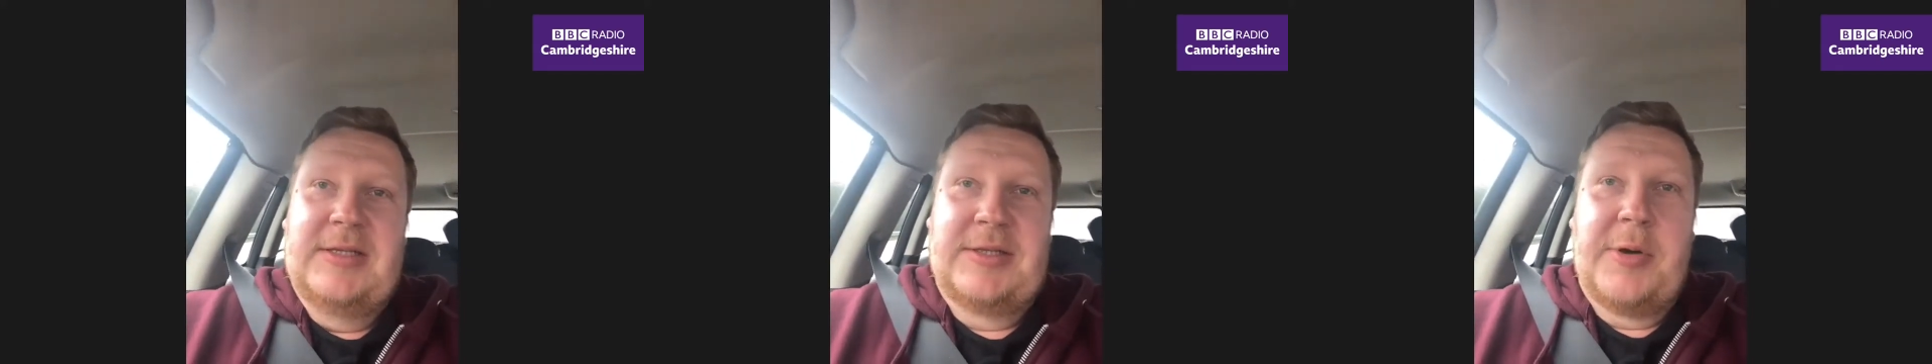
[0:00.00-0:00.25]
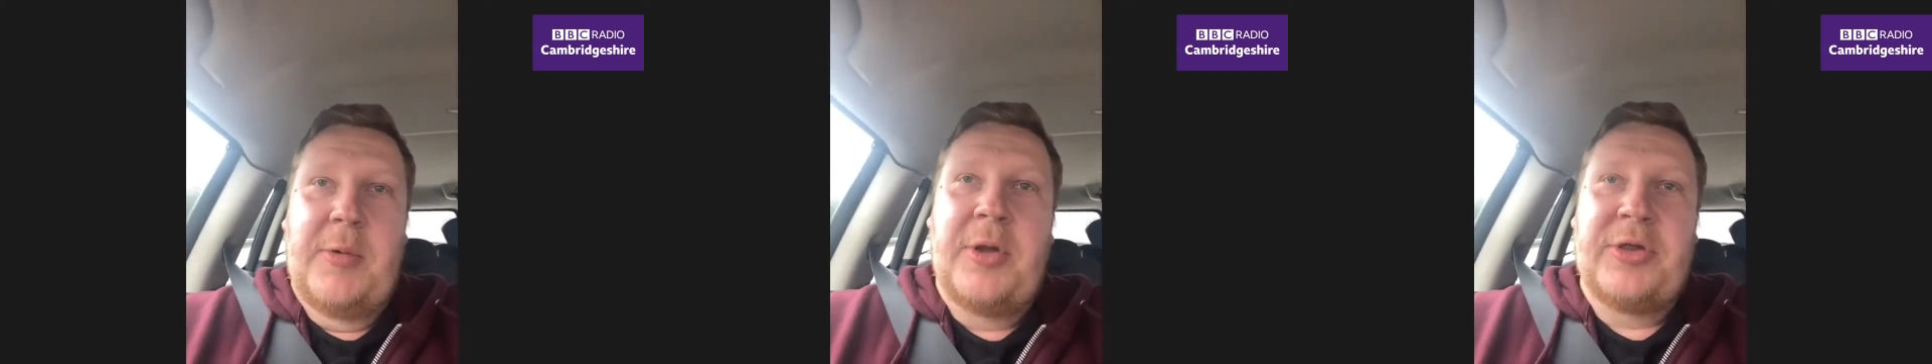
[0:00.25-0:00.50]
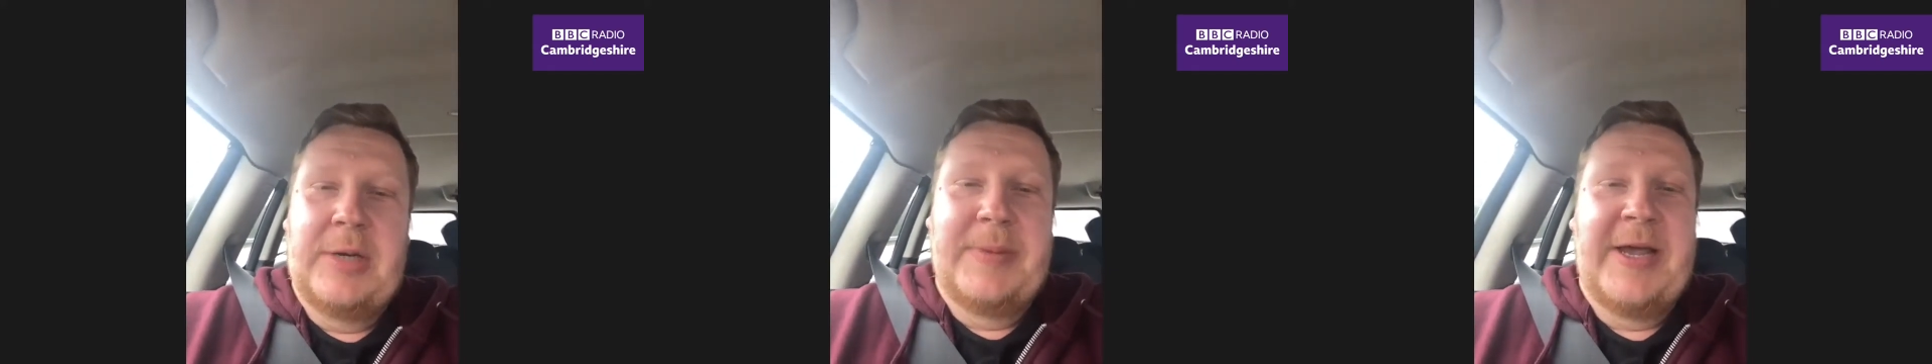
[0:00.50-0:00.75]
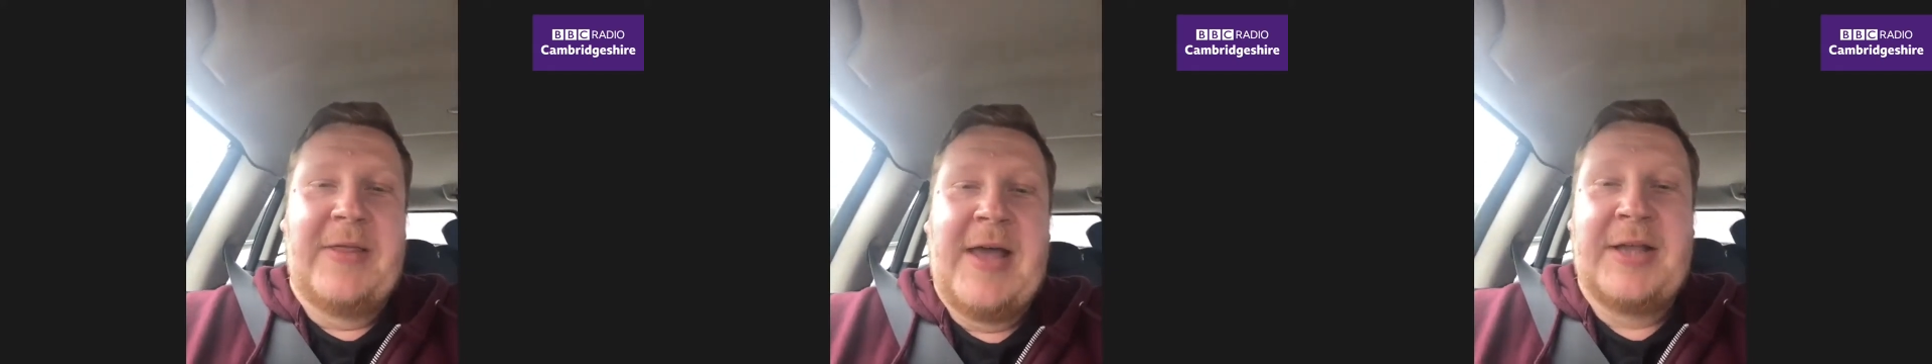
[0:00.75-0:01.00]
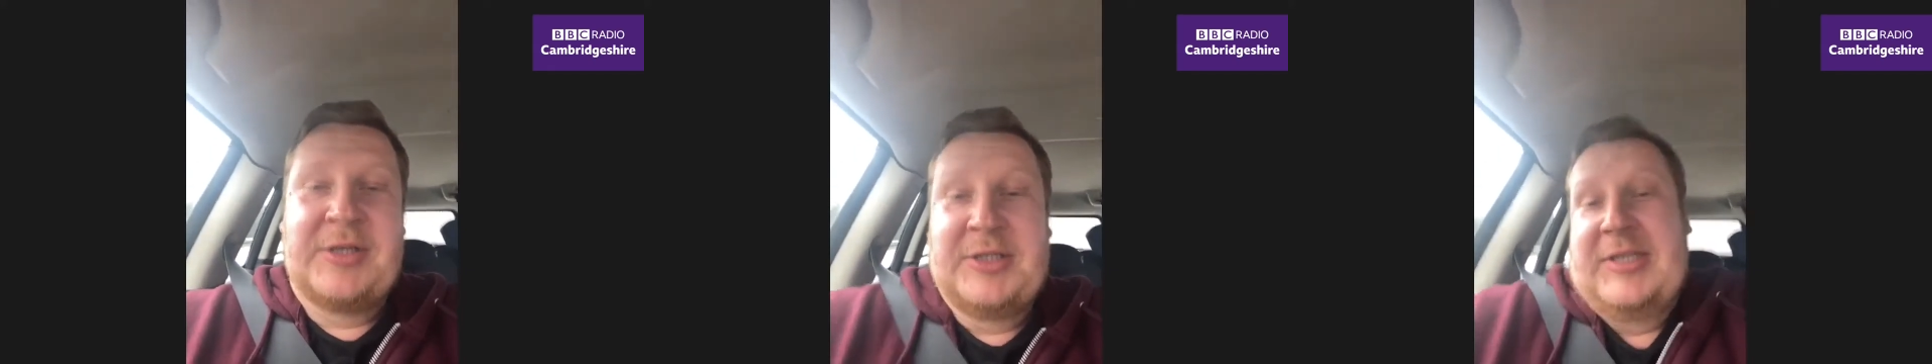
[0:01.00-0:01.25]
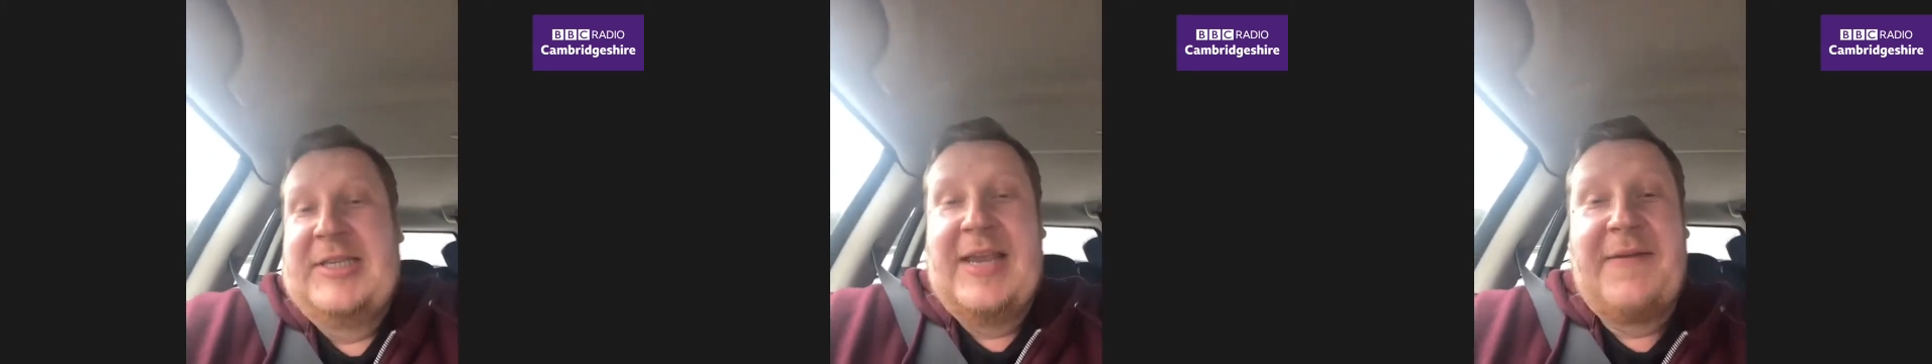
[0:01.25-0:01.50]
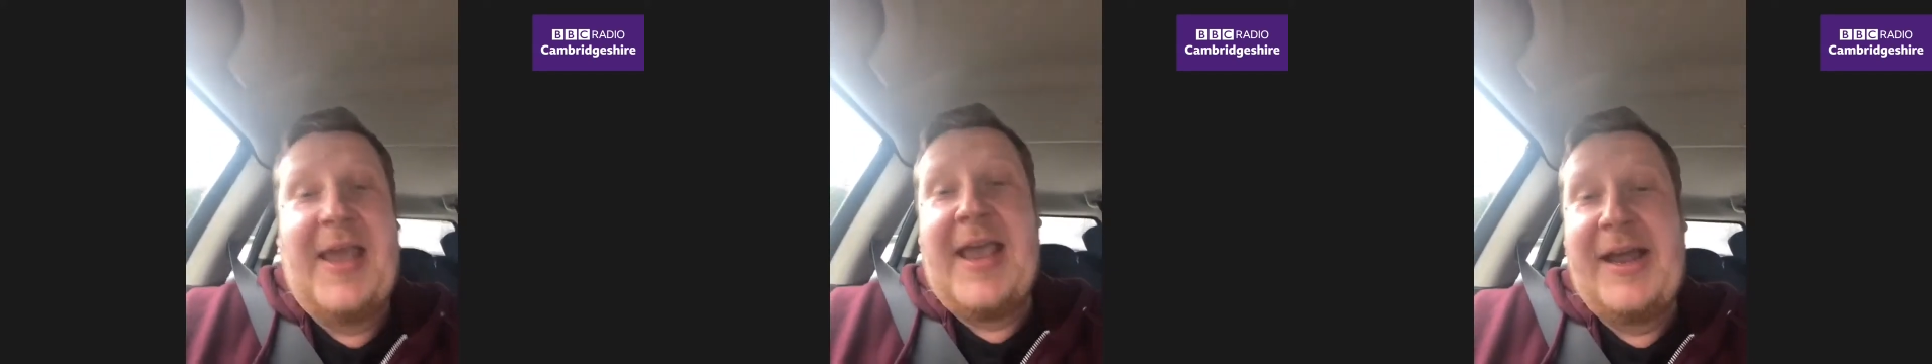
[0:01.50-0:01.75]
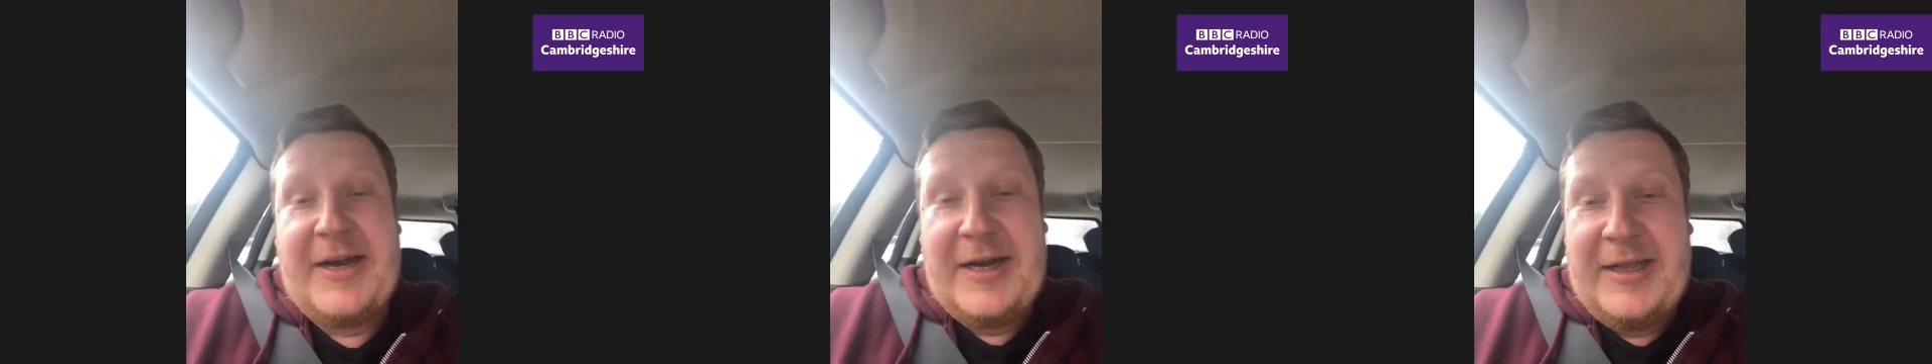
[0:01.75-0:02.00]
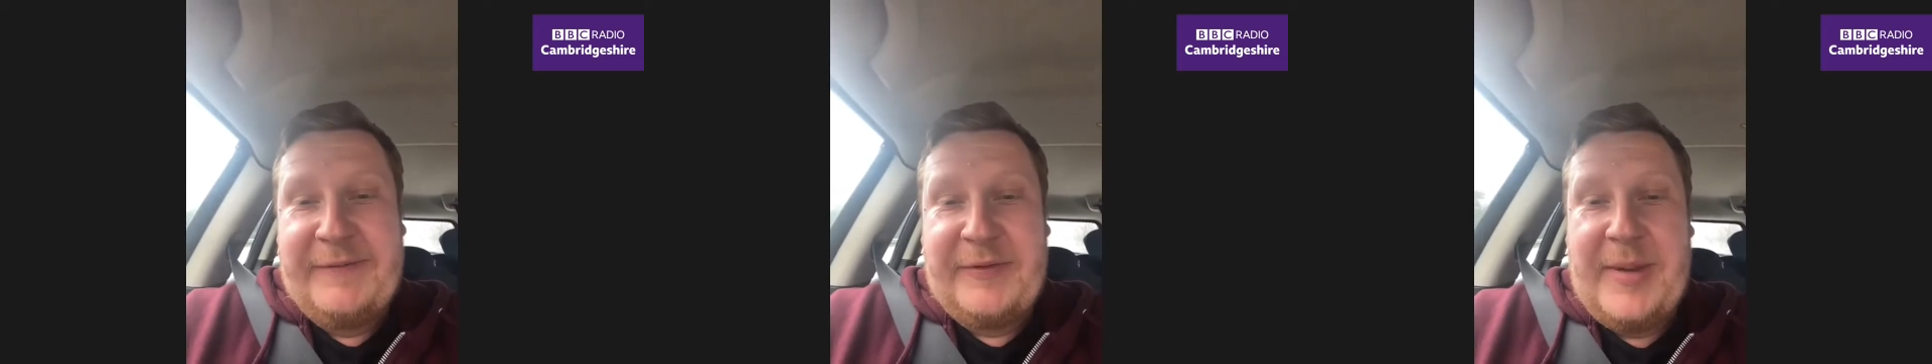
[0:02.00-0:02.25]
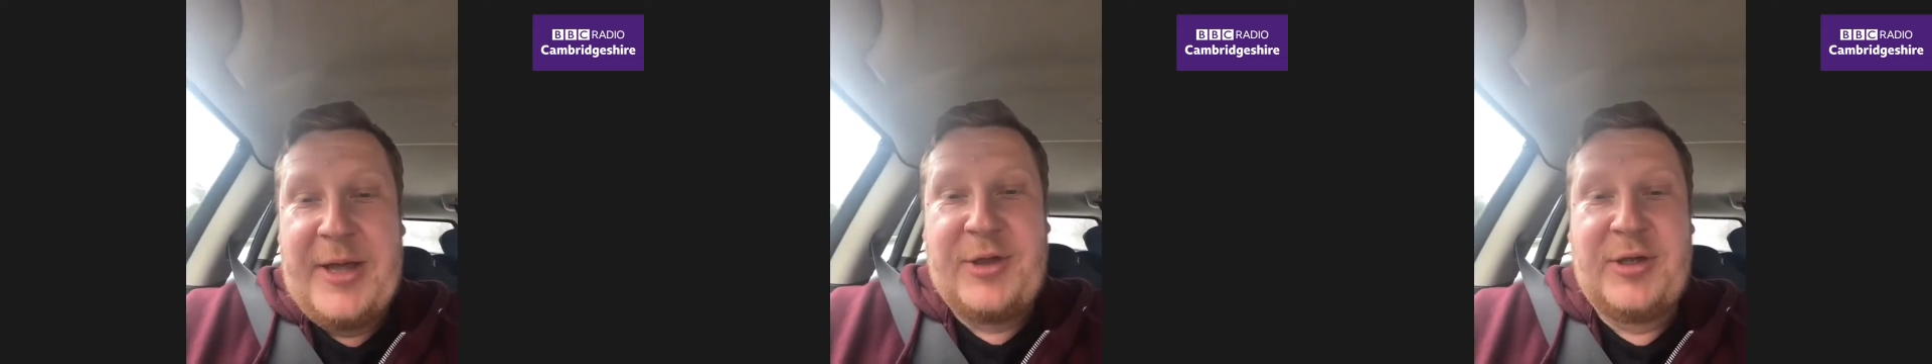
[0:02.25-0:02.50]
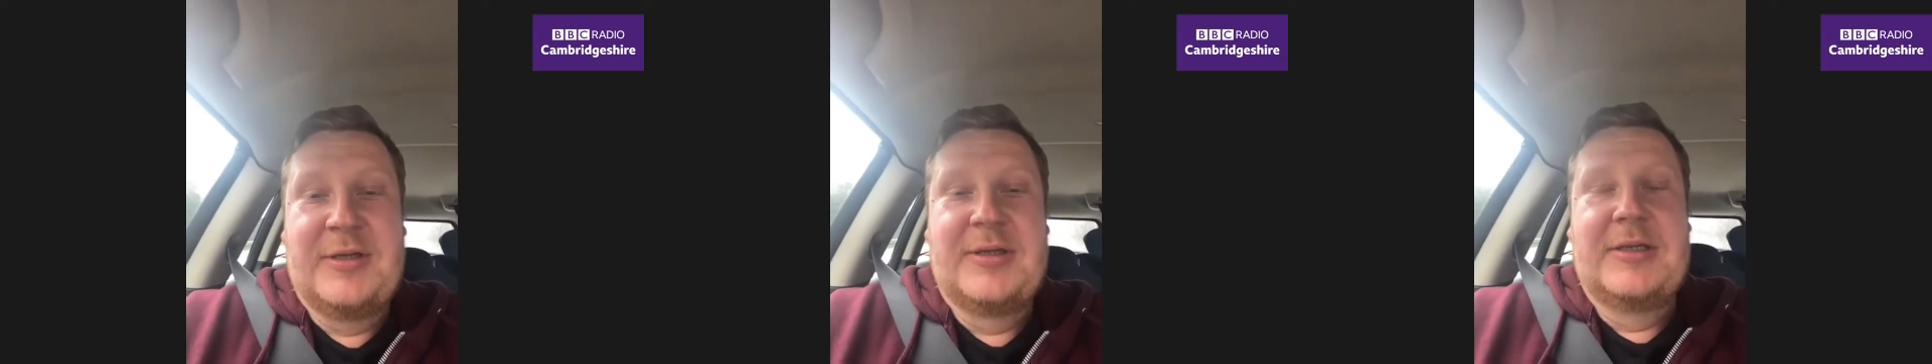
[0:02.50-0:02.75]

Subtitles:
So we were watching a bit of that just to see if they had any information.